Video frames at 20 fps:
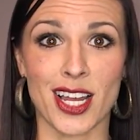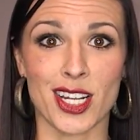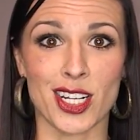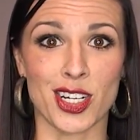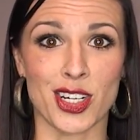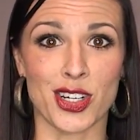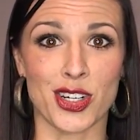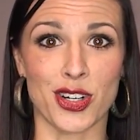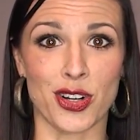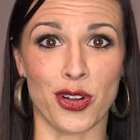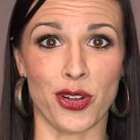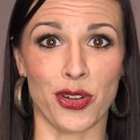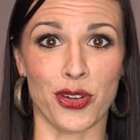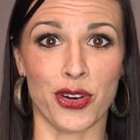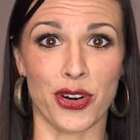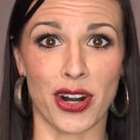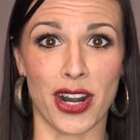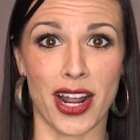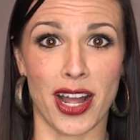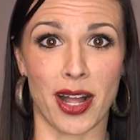
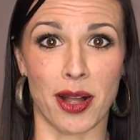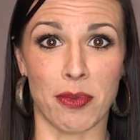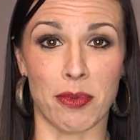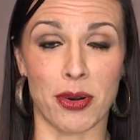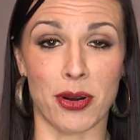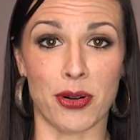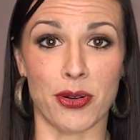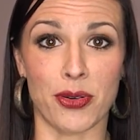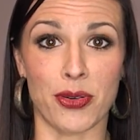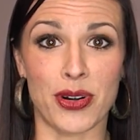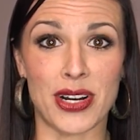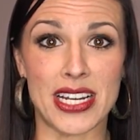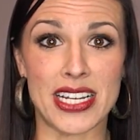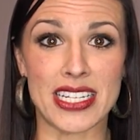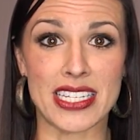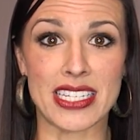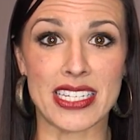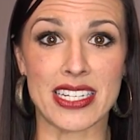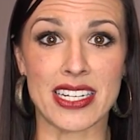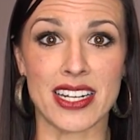shoulder, elbow,
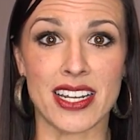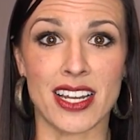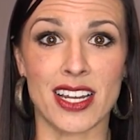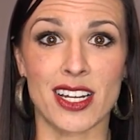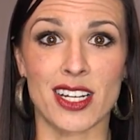wrist,